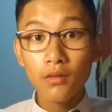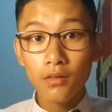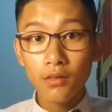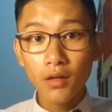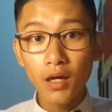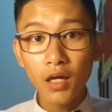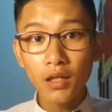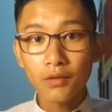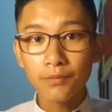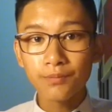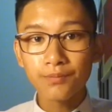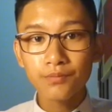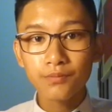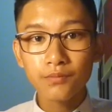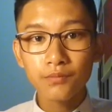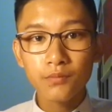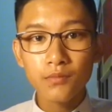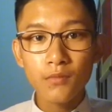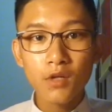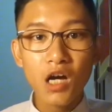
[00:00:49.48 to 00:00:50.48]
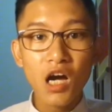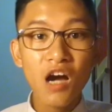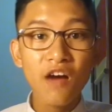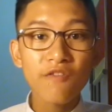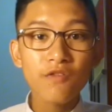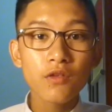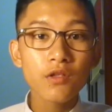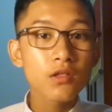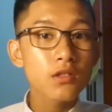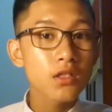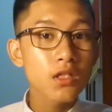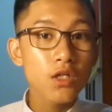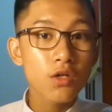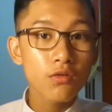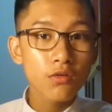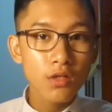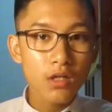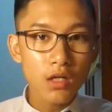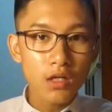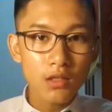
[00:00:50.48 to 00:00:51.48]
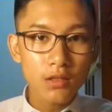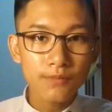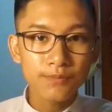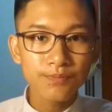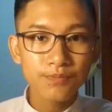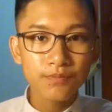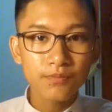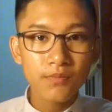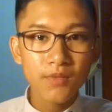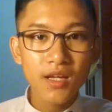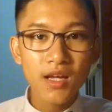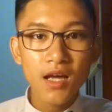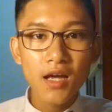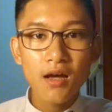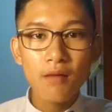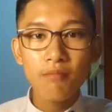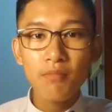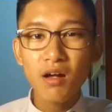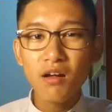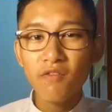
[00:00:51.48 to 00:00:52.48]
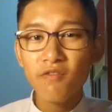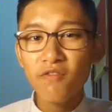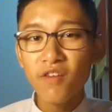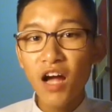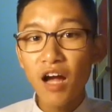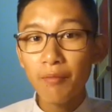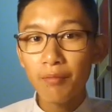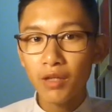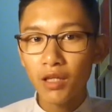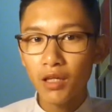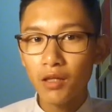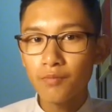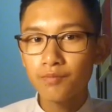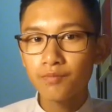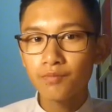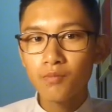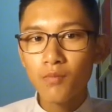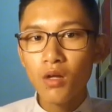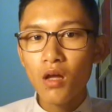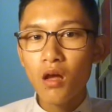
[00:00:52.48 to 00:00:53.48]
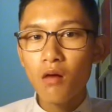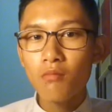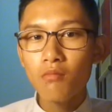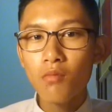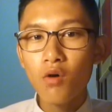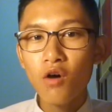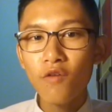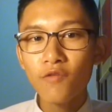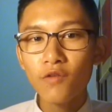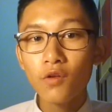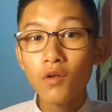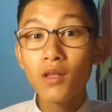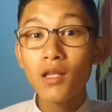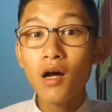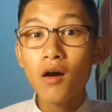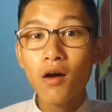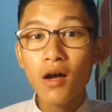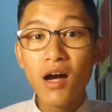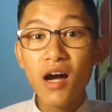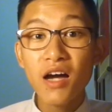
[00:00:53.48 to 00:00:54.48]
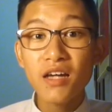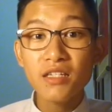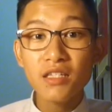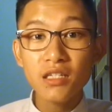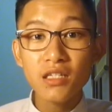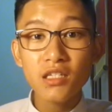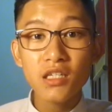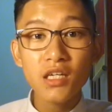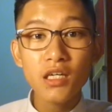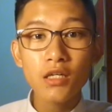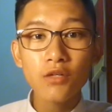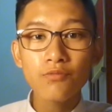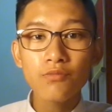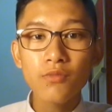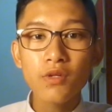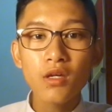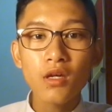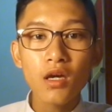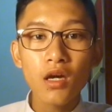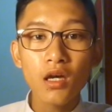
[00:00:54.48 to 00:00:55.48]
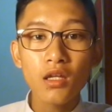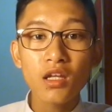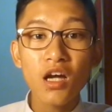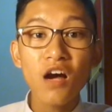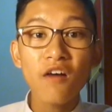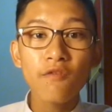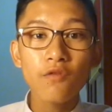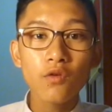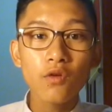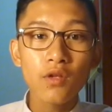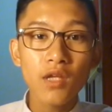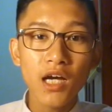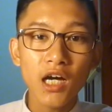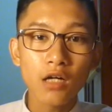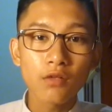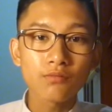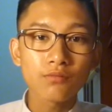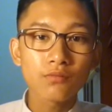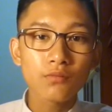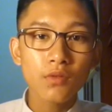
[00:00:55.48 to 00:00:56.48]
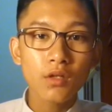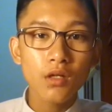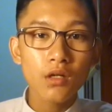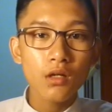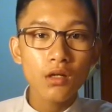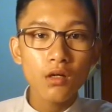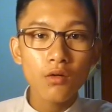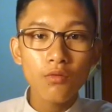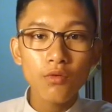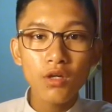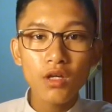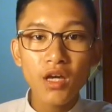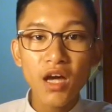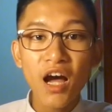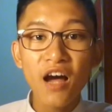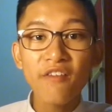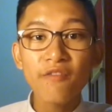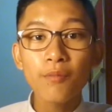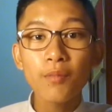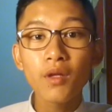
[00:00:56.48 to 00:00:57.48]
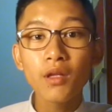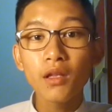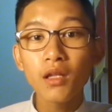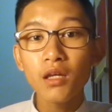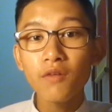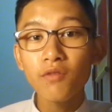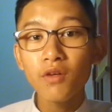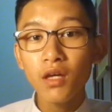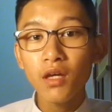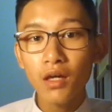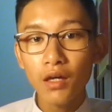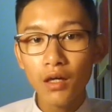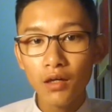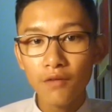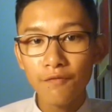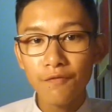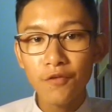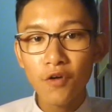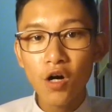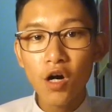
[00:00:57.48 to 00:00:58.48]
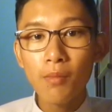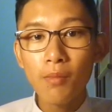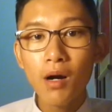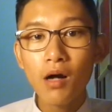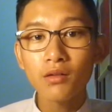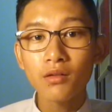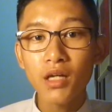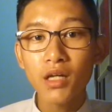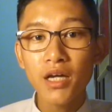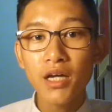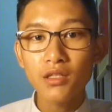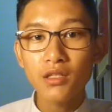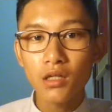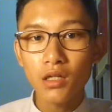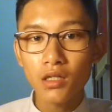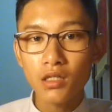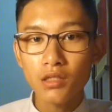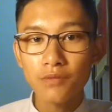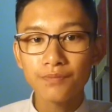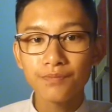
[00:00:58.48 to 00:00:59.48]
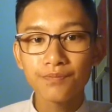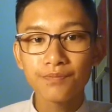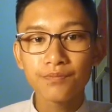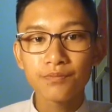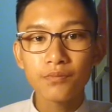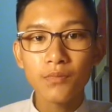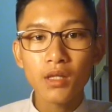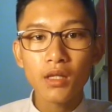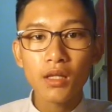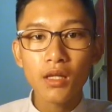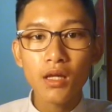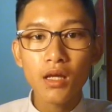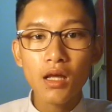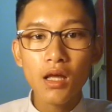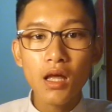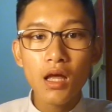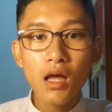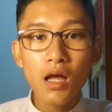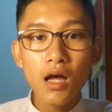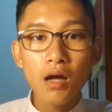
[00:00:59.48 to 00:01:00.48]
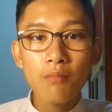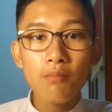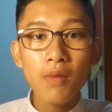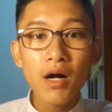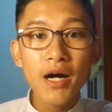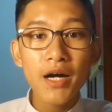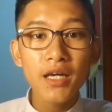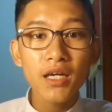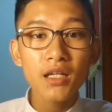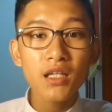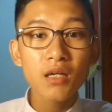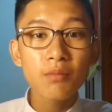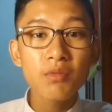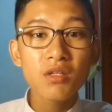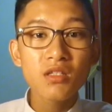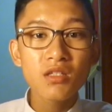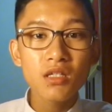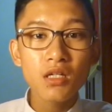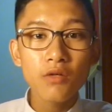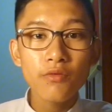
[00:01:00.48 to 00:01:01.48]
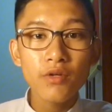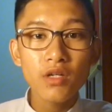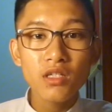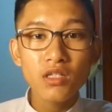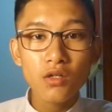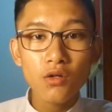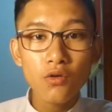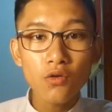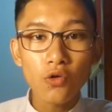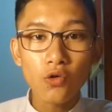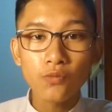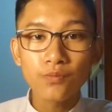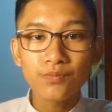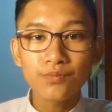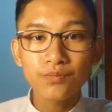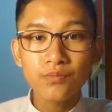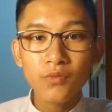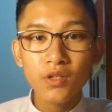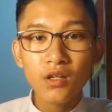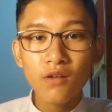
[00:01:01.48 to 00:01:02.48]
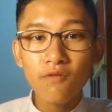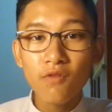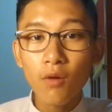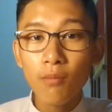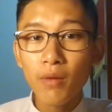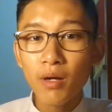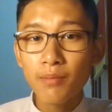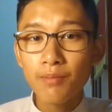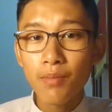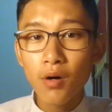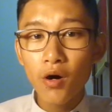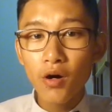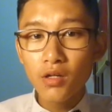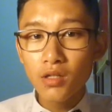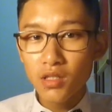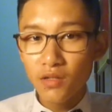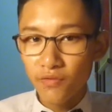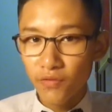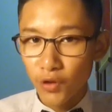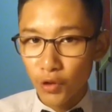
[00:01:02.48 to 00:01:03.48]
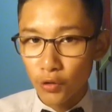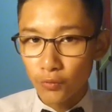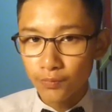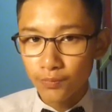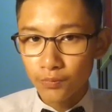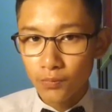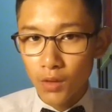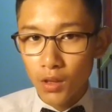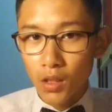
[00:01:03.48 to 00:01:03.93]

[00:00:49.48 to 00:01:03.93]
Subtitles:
Then, after 2 years, my family moved to Laokai City, and after now, we have been living here for about 9 years. My elementary school, from my point of view,